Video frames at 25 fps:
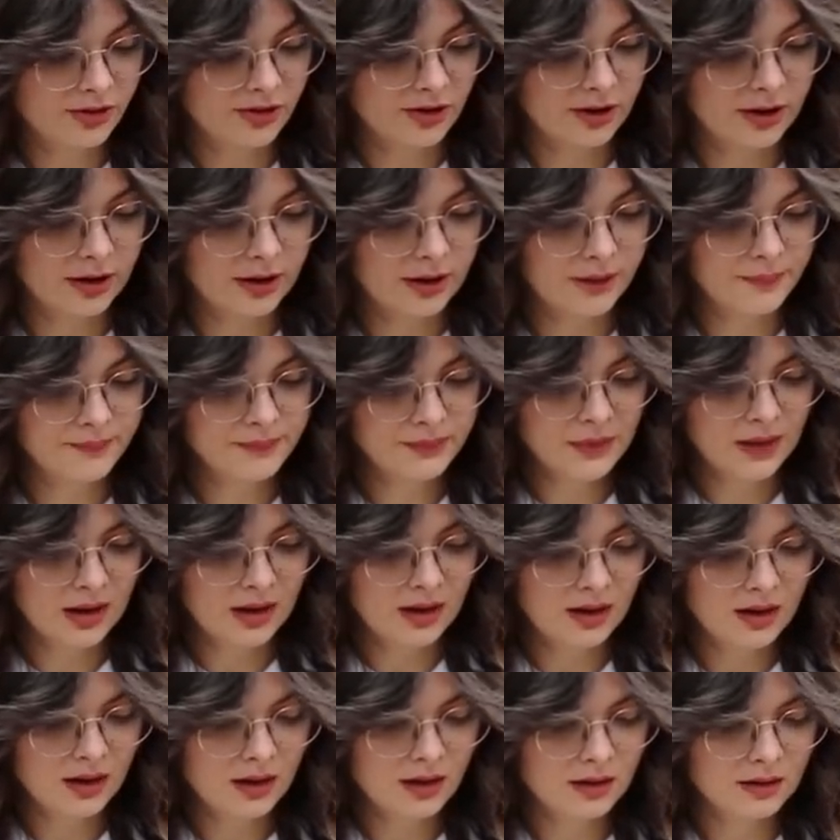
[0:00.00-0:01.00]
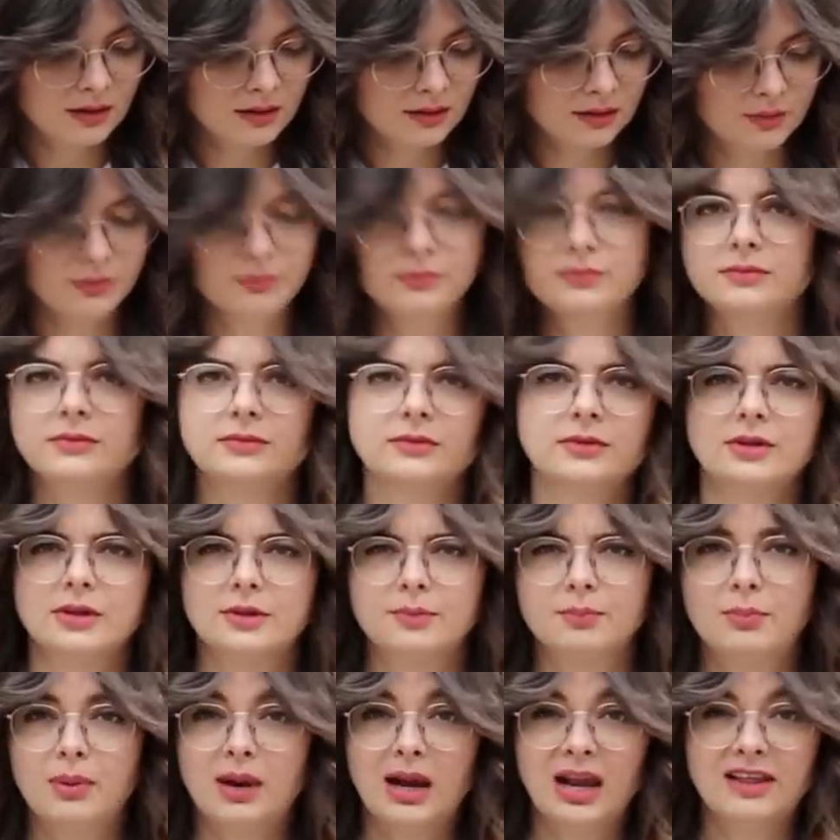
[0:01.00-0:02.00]
the, you know,
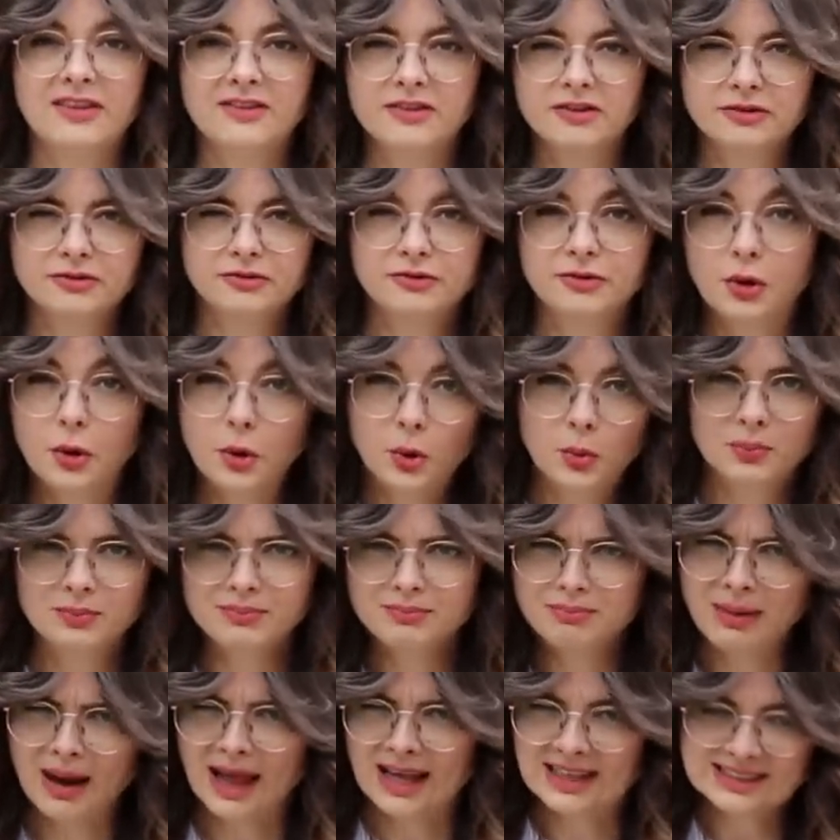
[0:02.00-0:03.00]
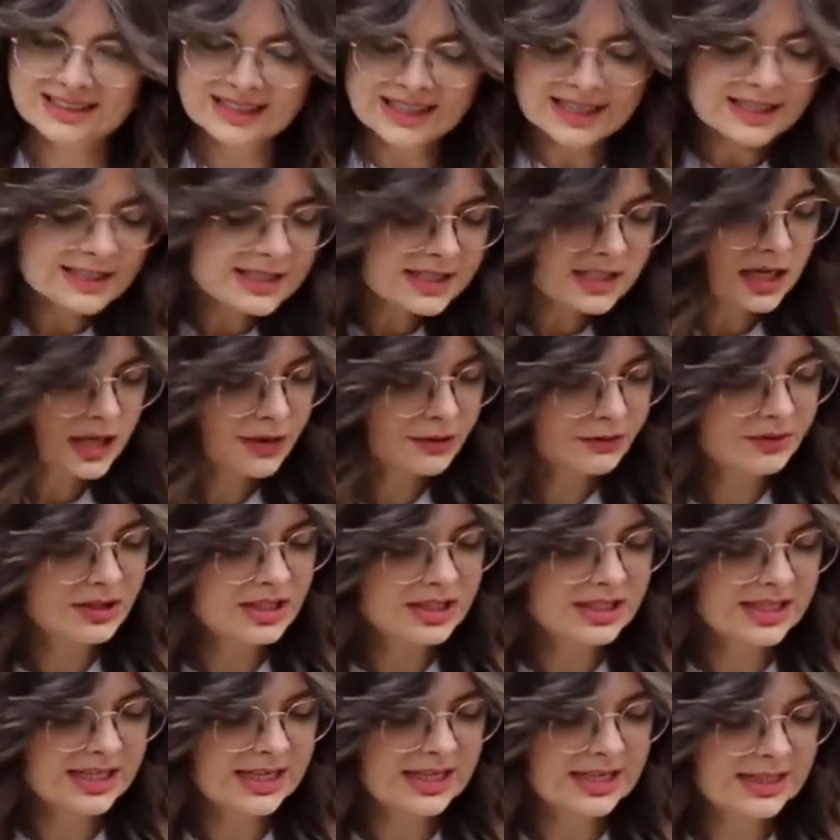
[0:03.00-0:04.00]
pleather faux plastic stuff.
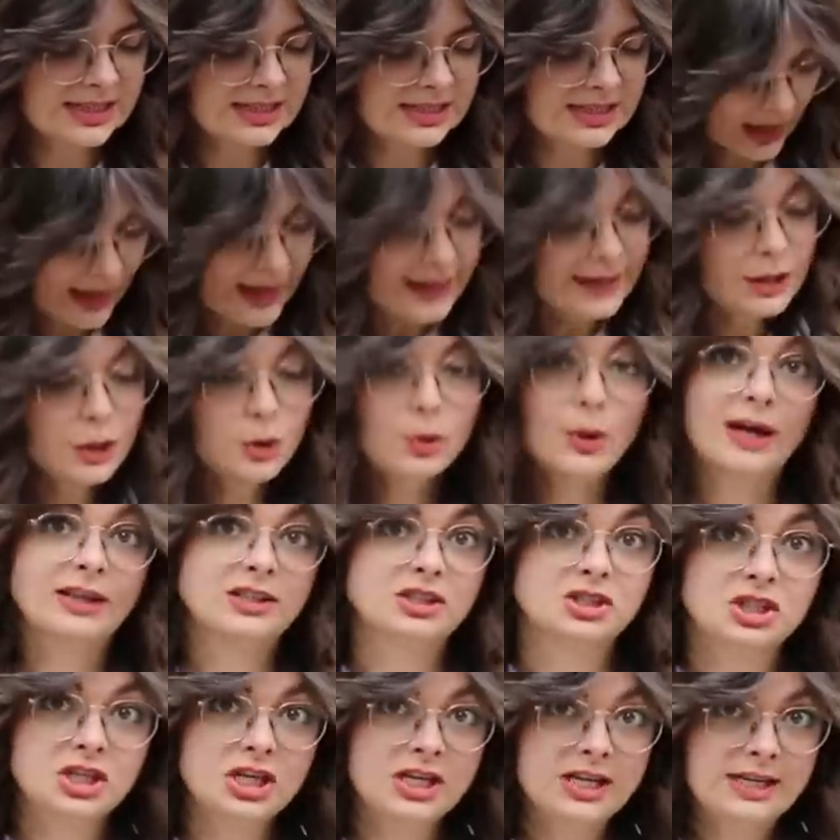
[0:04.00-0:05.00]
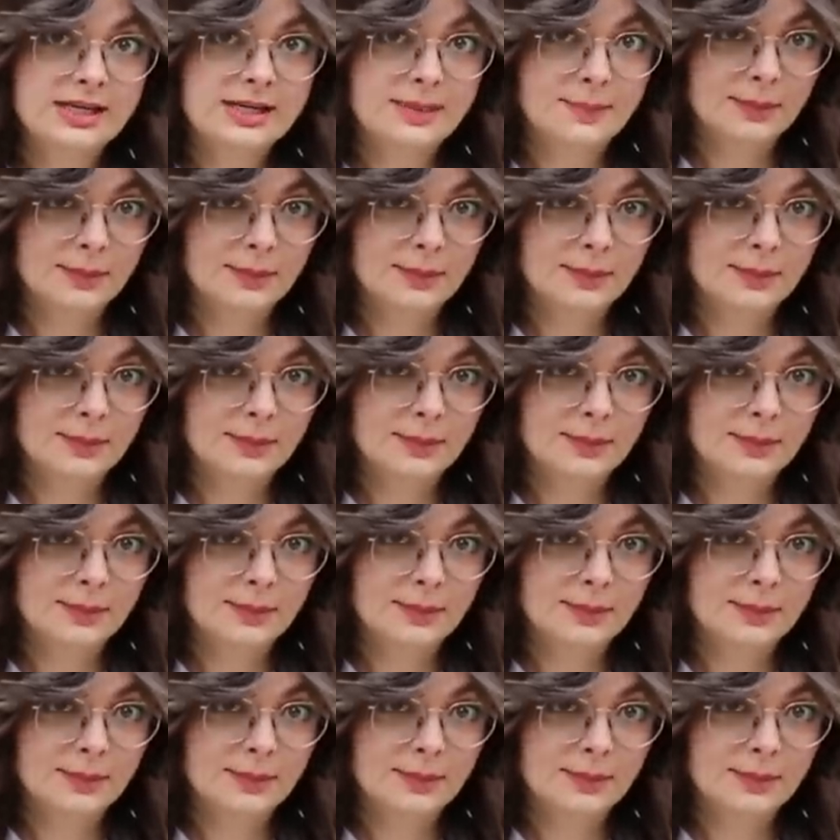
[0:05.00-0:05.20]
This is a new engineered